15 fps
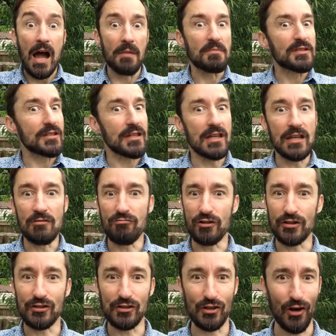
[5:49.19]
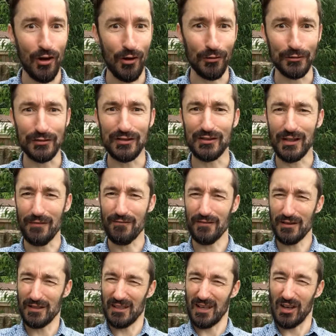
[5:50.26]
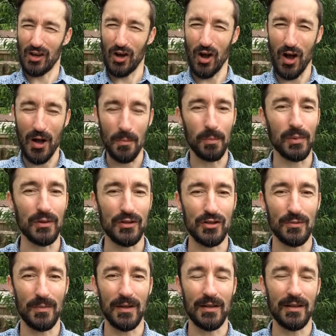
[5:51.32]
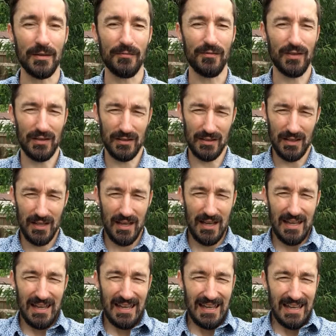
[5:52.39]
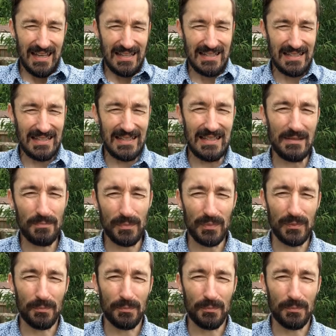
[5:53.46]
I'm seeing results, I'm feeling accomplishment, I'm feeling deep,